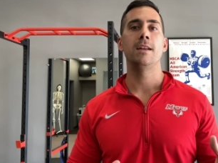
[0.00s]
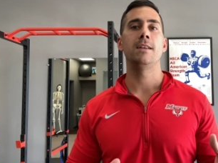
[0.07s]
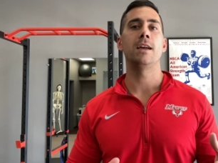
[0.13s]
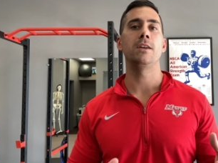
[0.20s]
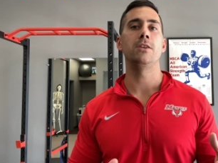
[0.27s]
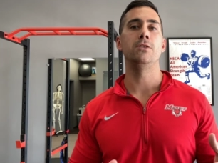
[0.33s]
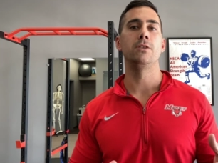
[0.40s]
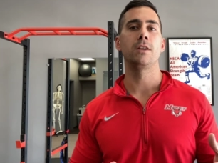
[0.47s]
Now
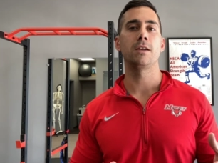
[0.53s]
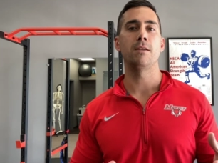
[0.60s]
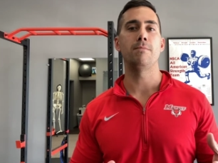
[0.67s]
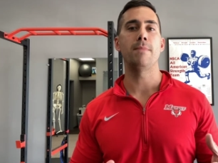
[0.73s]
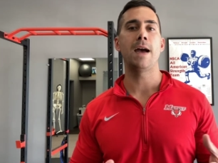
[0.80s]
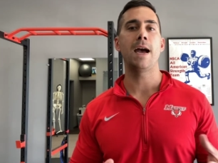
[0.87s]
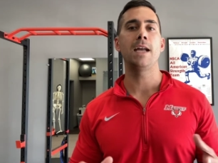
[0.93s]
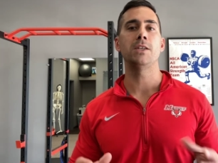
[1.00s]
you could
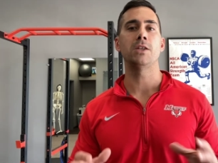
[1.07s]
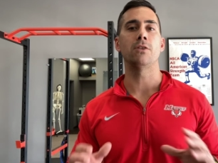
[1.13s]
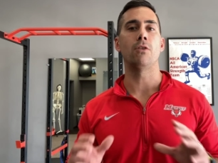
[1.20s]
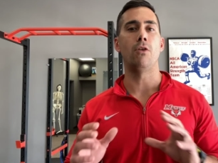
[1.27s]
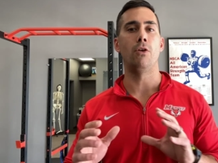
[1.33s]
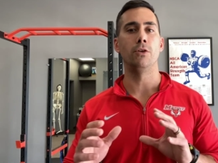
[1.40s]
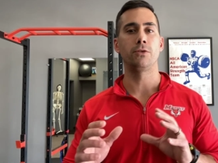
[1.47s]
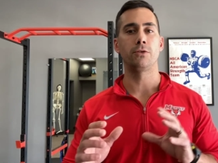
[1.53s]
imagine
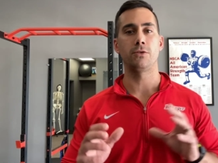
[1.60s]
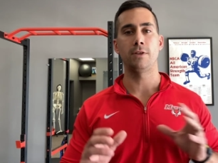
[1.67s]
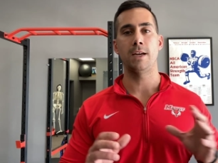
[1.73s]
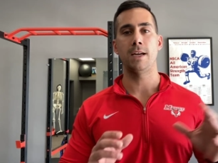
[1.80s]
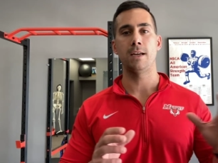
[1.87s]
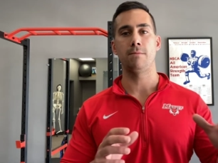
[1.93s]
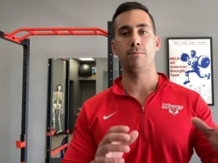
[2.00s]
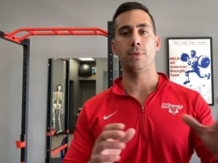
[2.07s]

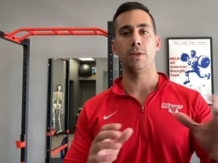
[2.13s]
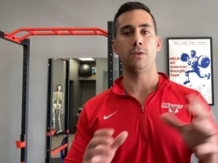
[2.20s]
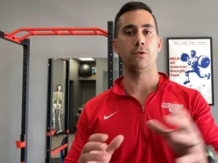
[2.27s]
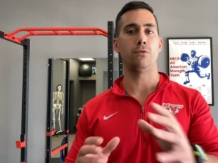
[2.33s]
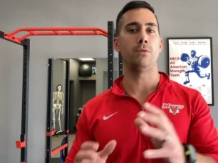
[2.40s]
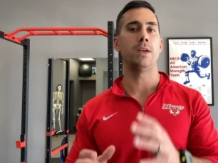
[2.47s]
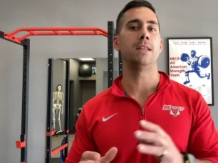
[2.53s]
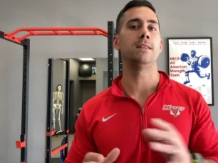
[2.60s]
alternating
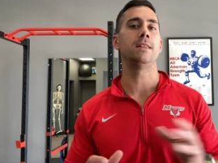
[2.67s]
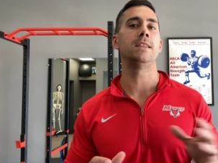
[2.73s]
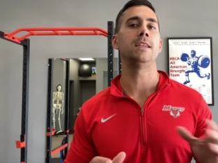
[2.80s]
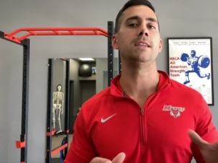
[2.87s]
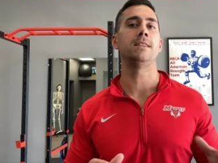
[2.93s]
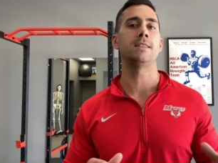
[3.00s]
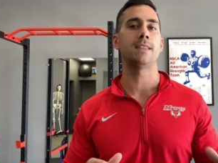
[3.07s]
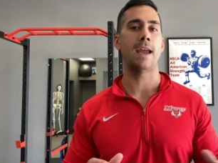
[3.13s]
between
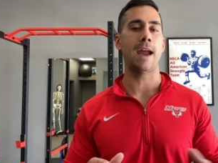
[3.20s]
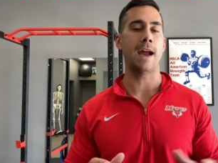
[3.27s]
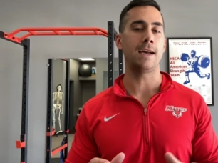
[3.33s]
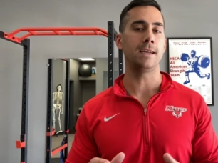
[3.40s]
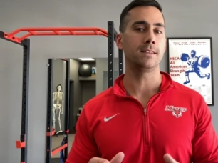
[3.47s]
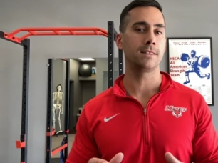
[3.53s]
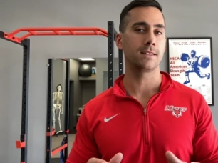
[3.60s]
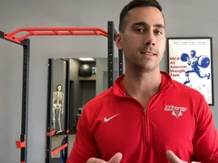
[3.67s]
these
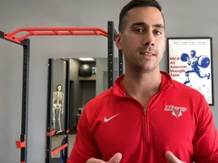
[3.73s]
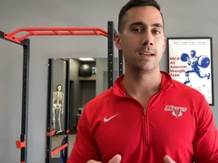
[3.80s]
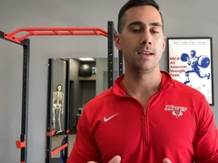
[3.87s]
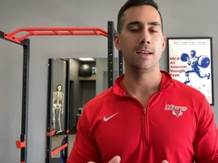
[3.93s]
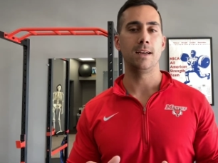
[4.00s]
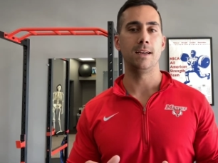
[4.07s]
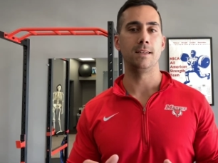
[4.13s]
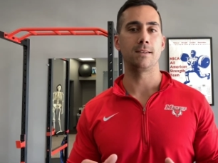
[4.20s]
tasks
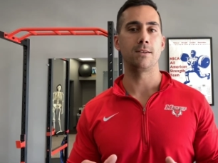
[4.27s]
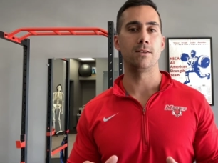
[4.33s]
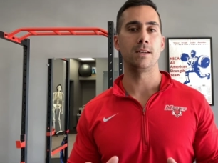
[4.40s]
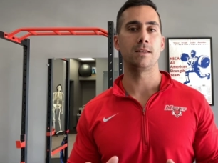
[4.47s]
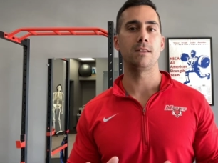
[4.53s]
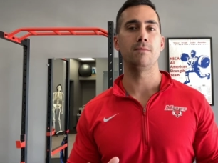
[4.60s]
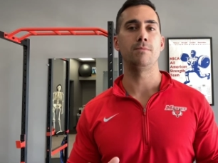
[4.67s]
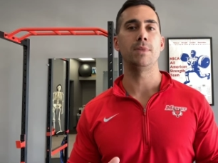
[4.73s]
is
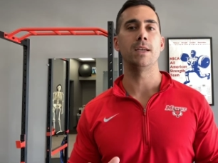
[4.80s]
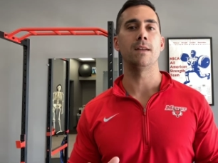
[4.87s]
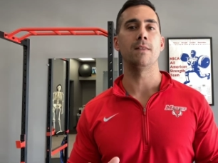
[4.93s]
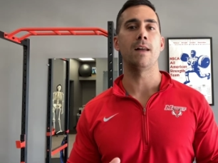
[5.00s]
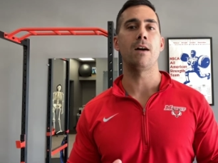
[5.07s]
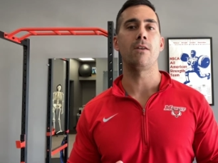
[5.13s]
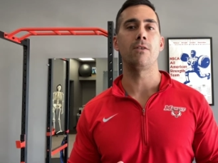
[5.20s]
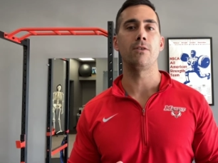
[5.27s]
going to be a
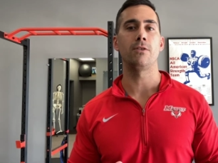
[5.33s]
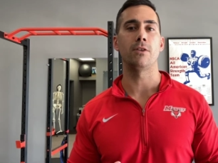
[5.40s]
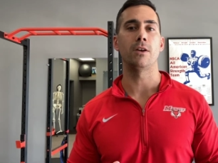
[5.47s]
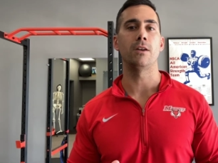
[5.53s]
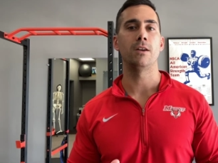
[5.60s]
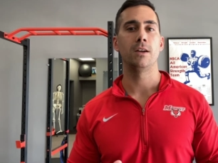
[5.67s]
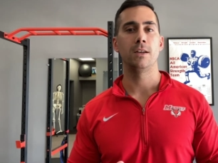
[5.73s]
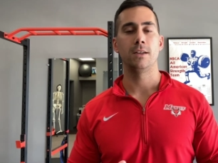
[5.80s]
lot harder.